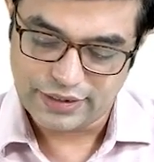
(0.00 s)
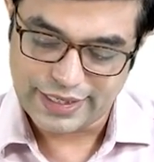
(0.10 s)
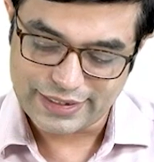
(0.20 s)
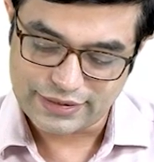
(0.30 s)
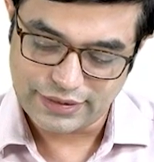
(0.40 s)

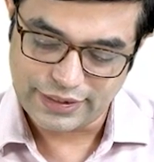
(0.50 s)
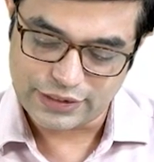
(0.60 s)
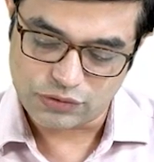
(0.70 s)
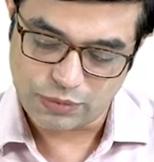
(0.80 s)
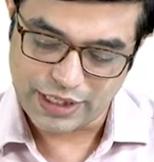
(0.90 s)
nelson
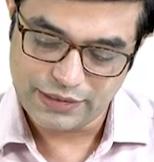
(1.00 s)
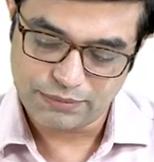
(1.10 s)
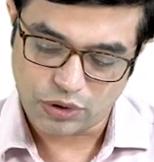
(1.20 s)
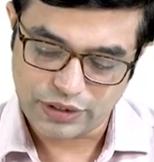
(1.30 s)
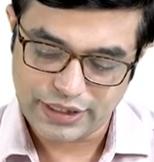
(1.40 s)
is very
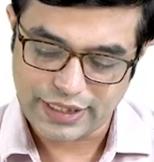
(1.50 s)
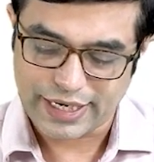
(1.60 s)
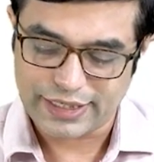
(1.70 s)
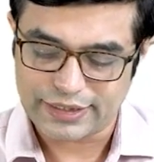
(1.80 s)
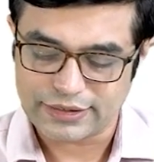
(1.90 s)
important
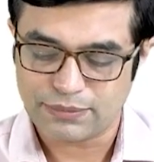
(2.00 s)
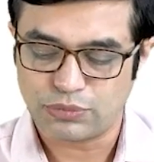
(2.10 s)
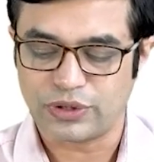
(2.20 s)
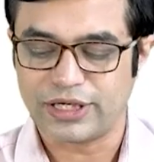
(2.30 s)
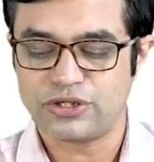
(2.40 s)
and it is a
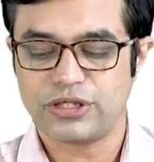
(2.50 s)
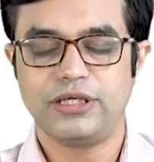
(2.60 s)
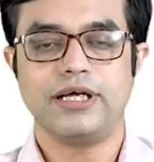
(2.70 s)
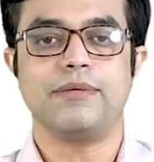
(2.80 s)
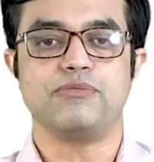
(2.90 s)

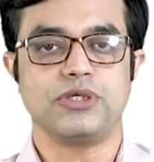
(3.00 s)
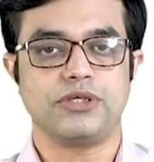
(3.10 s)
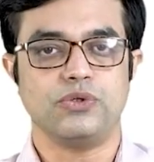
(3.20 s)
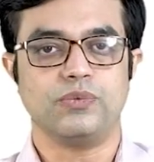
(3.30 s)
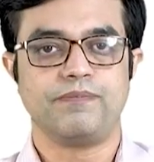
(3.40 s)
potential
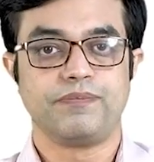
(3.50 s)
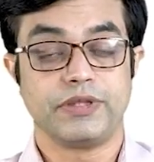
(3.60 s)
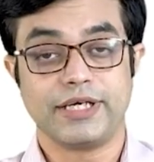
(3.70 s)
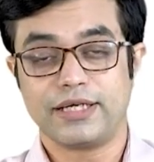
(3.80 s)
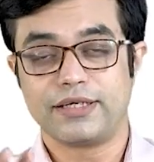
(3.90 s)
mcq
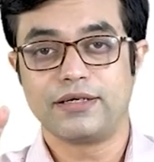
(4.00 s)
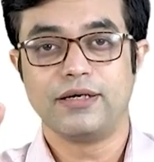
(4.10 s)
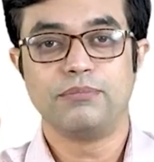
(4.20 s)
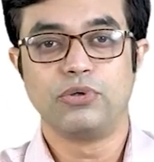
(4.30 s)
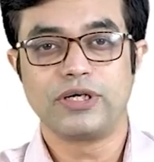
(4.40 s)
they can
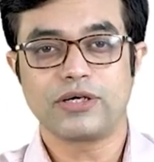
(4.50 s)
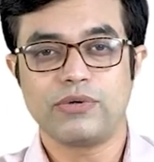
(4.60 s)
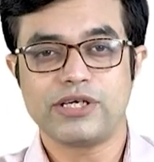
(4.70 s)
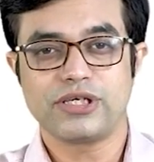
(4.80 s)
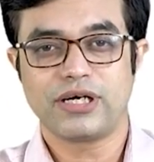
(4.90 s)
put a
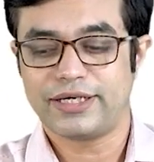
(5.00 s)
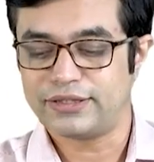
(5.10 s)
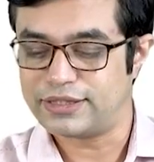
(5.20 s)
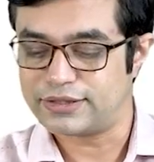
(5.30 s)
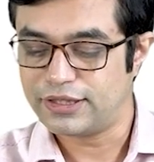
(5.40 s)
question
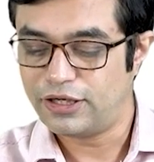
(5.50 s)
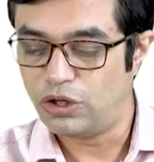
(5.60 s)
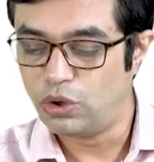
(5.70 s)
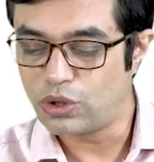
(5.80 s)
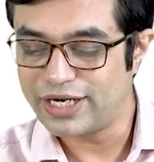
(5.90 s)
like this
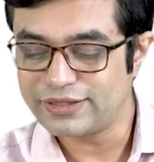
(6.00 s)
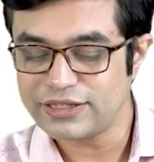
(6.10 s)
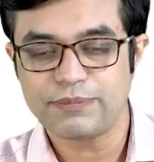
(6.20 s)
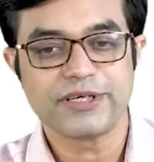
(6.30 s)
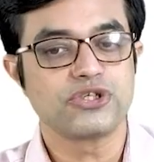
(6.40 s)
look at
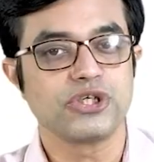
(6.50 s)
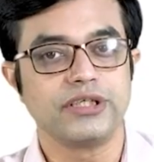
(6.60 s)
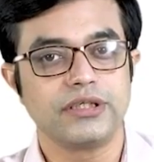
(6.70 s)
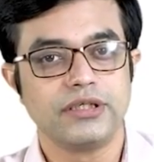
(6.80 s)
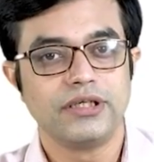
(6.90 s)
this
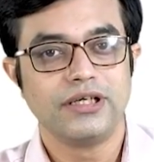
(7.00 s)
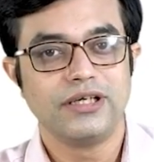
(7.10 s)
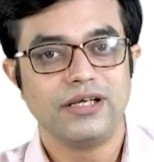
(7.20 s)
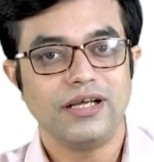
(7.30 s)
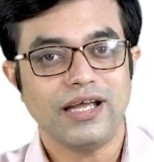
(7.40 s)
picture
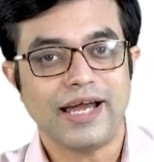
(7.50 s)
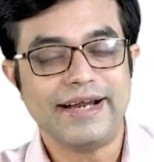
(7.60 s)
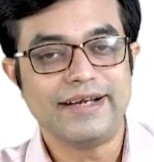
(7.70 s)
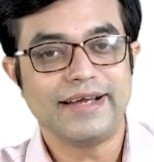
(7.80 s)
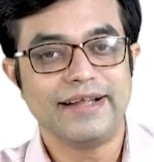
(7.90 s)

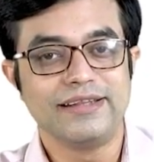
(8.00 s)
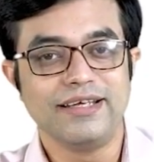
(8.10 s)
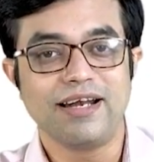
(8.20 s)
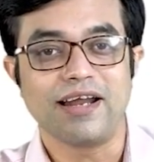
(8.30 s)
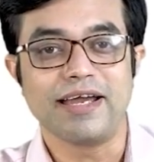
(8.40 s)
and tell
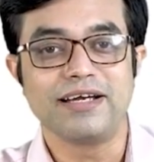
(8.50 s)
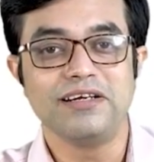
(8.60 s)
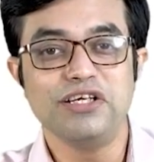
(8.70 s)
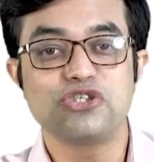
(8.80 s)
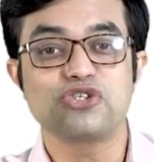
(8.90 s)
the
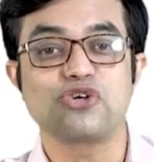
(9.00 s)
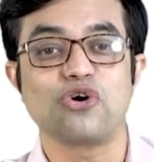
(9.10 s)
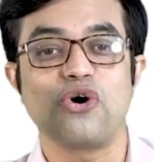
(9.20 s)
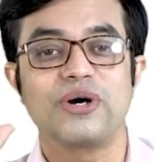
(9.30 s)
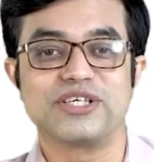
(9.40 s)
likely
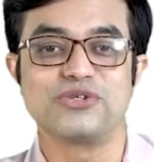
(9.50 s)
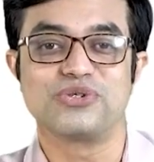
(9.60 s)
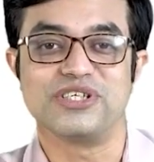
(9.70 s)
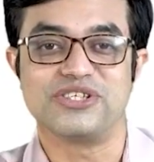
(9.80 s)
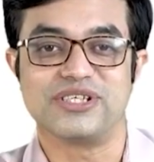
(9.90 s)
strong
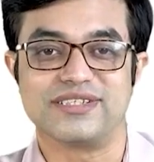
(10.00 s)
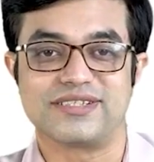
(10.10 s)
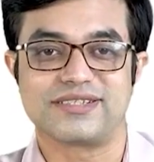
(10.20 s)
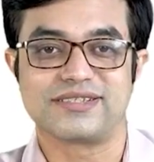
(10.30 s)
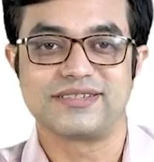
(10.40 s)

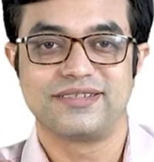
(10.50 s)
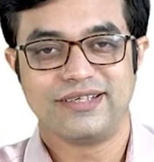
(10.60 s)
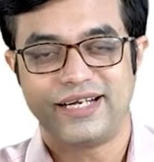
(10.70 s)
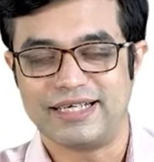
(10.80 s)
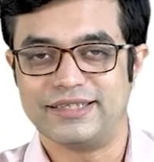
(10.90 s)
associations
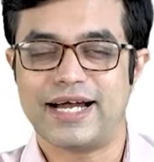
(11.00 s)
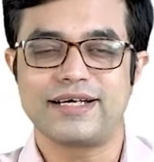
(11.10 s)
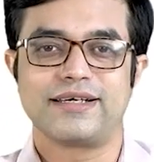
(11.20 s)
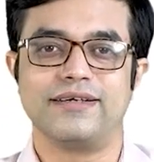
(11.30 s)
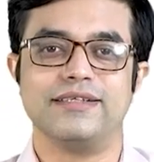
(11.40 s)
and
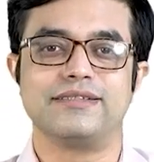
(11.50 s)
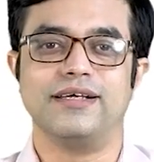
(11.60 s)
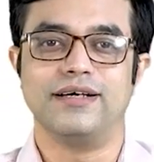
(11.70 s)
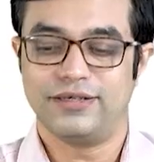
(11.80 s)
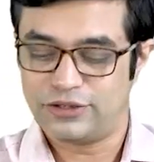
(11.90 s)
that is
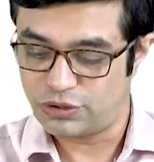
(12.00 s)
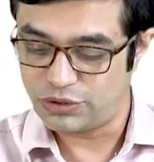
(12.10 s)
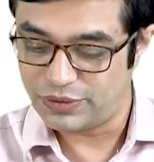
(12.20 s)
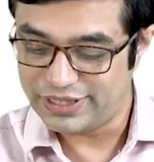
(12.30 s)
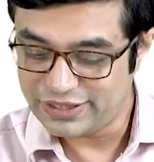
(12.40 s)
uh, so
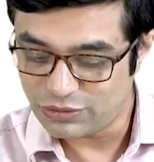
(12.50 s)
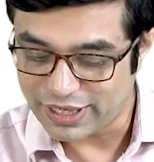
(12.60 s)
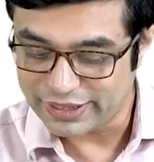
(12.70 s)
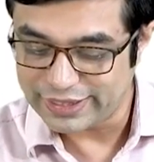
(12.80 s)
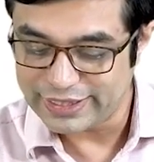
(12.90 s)
you need to
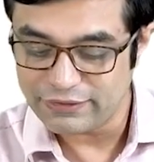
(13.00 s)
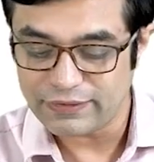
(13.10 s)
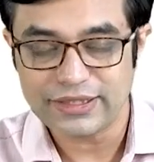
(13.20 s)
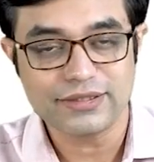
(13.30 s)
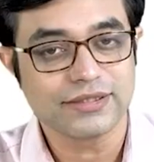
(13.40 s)

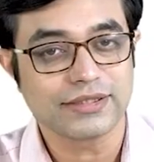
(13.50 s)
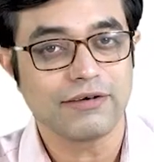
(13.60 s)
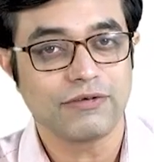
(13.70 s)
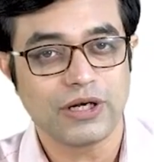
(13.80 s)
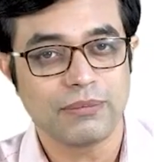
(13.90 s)
identify this is
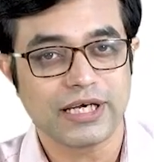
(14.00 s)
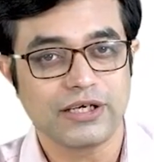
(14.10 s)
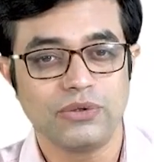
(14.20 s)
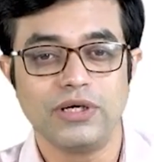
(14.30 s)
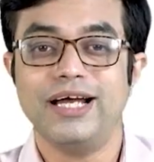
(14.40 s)
Kefil
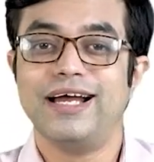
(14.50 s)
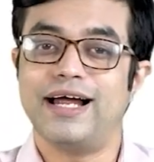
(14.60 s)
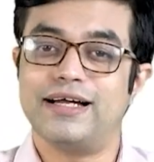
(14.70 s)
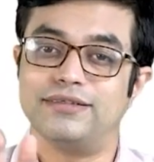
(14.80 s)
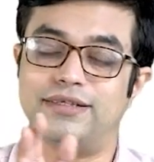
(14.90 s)
MAQL
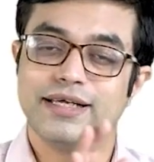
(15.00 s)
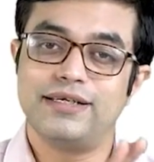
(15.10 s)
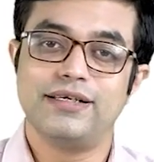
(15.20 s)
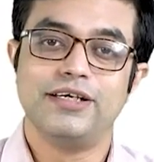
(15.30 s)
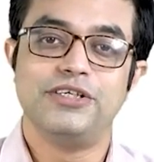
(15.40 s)
and then